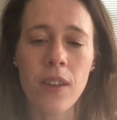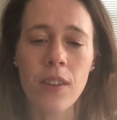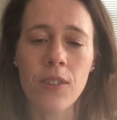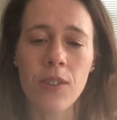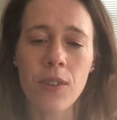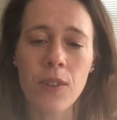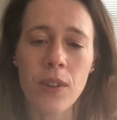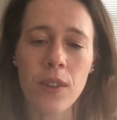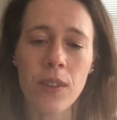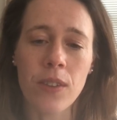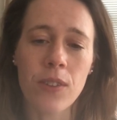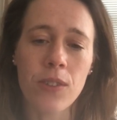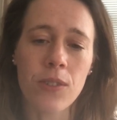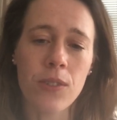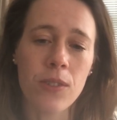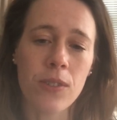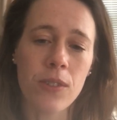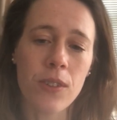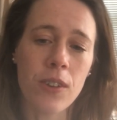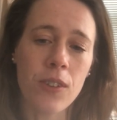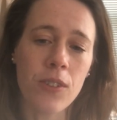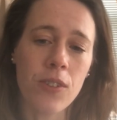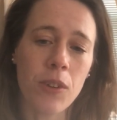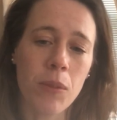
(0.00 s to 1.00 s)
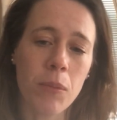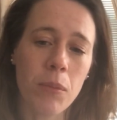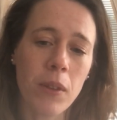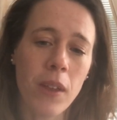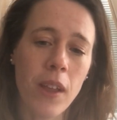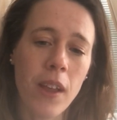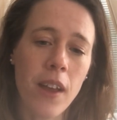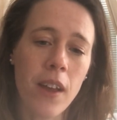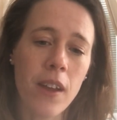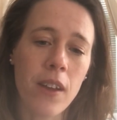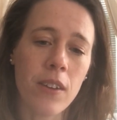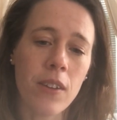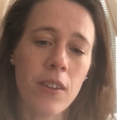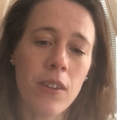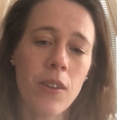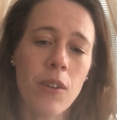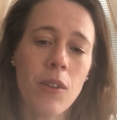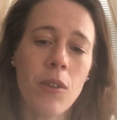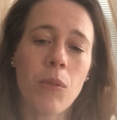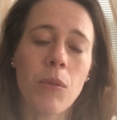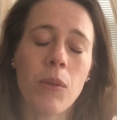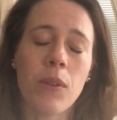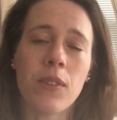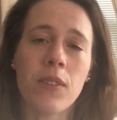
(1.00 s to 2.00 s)
during the strategic plan
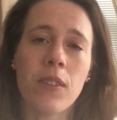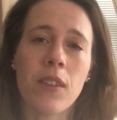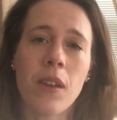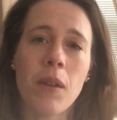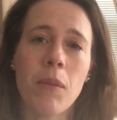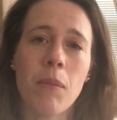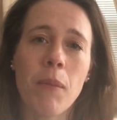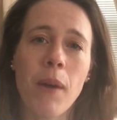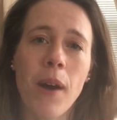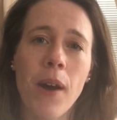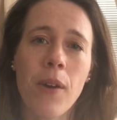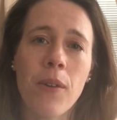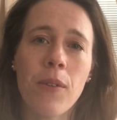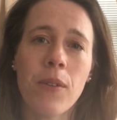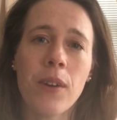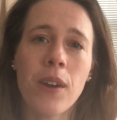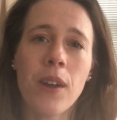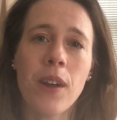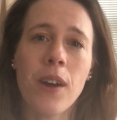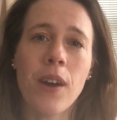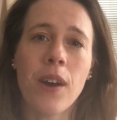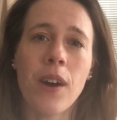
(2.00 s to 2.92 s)
was the amount